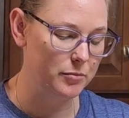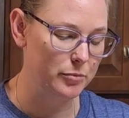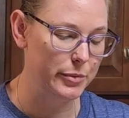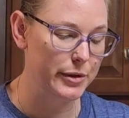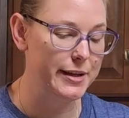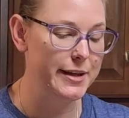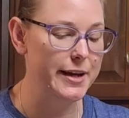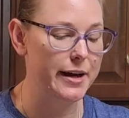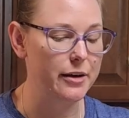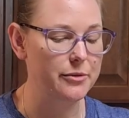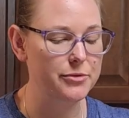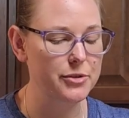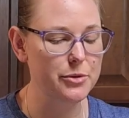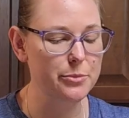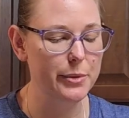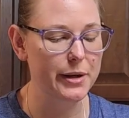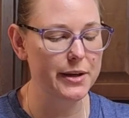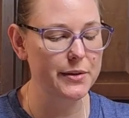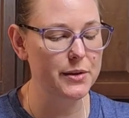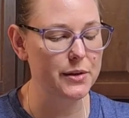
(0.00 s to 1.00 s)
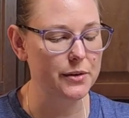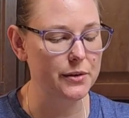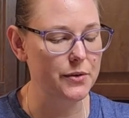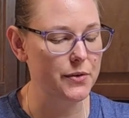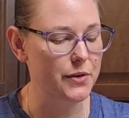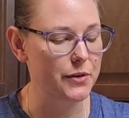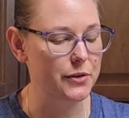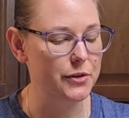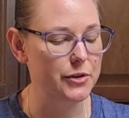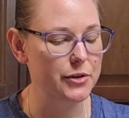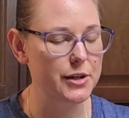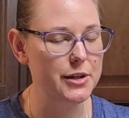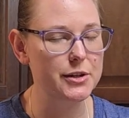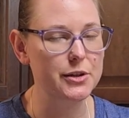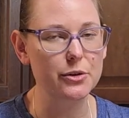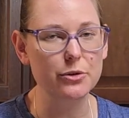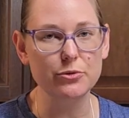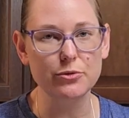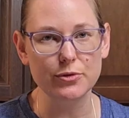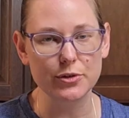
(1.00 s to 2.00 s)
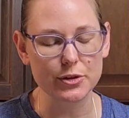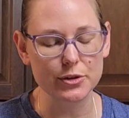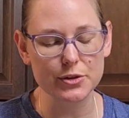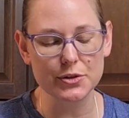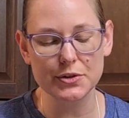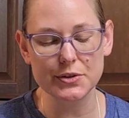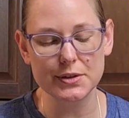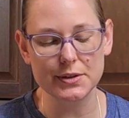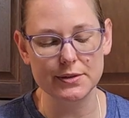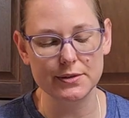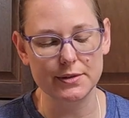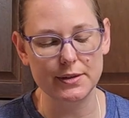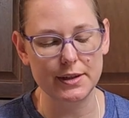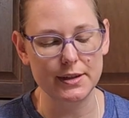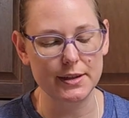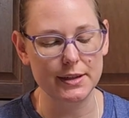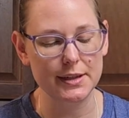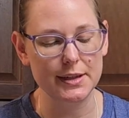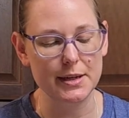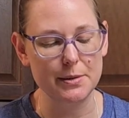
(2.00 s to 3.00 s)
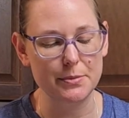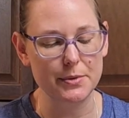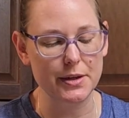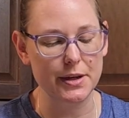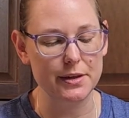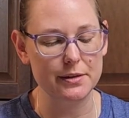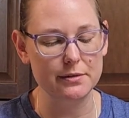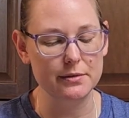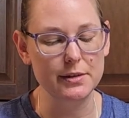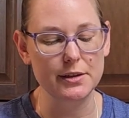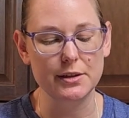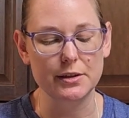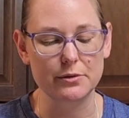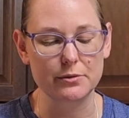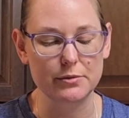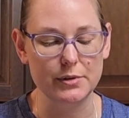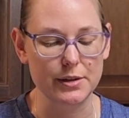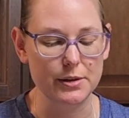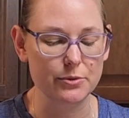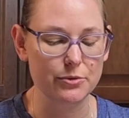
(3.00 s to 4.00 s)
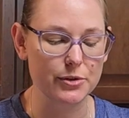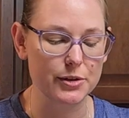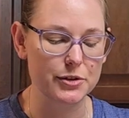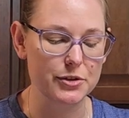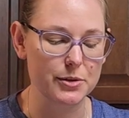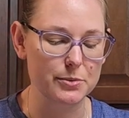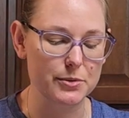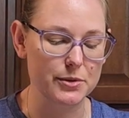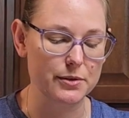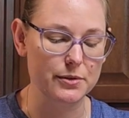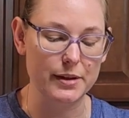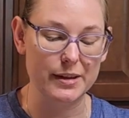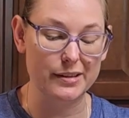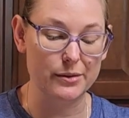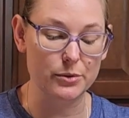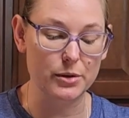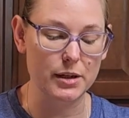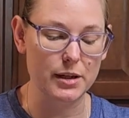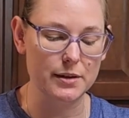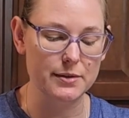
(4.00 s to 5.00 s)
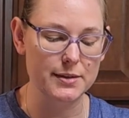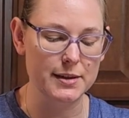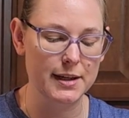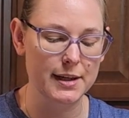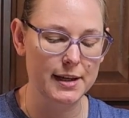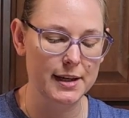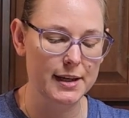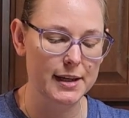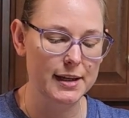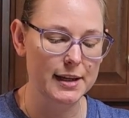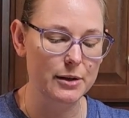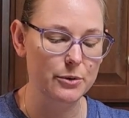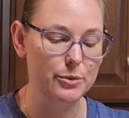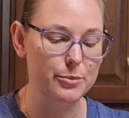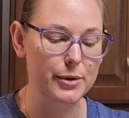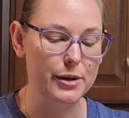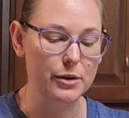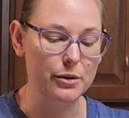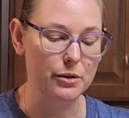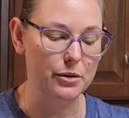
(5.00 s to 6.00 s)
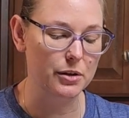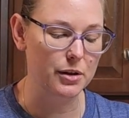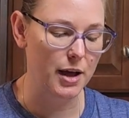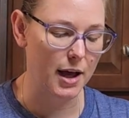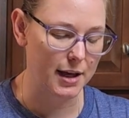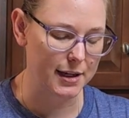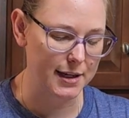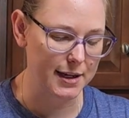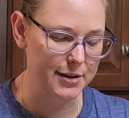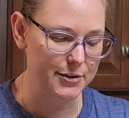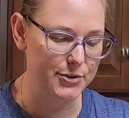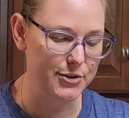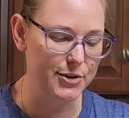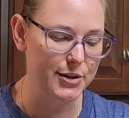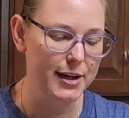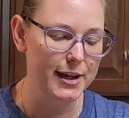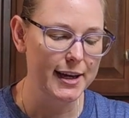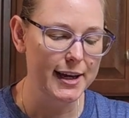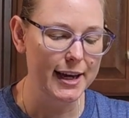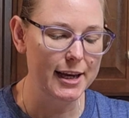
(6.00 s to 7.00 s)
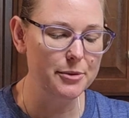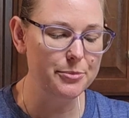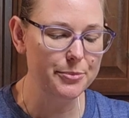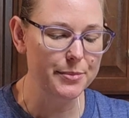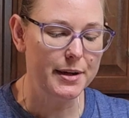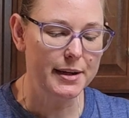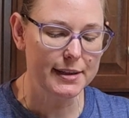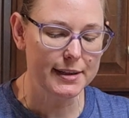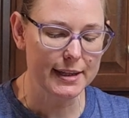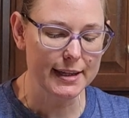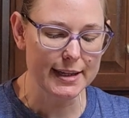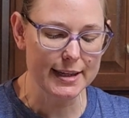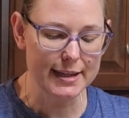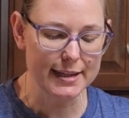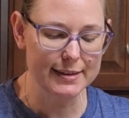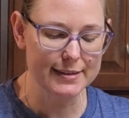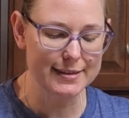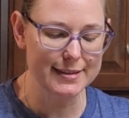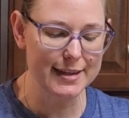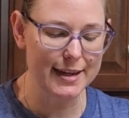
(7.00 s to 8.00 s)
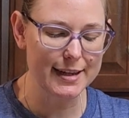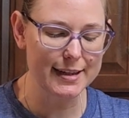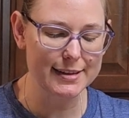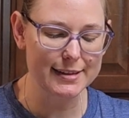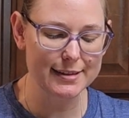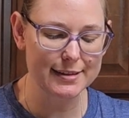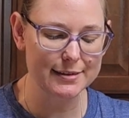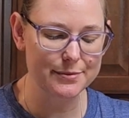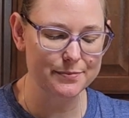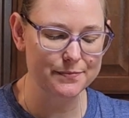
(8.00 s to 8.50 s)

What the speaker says: But yeah, if you made the cookie dough first and then kept that, you know, in the fridge up to like 3 days, it would be a lot easier. And mainly, it's not,